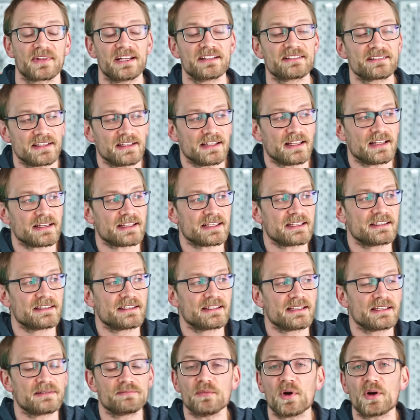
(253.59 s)
It's kind of like in
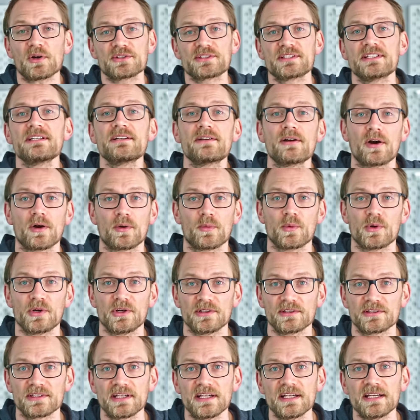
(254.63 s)
the RC car
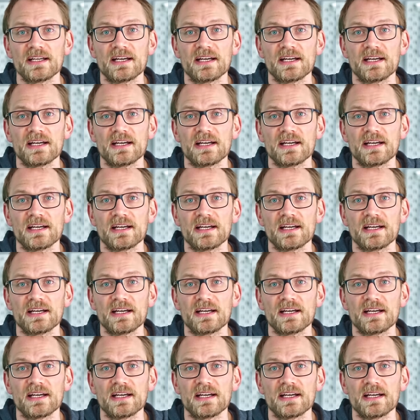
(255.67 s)
world,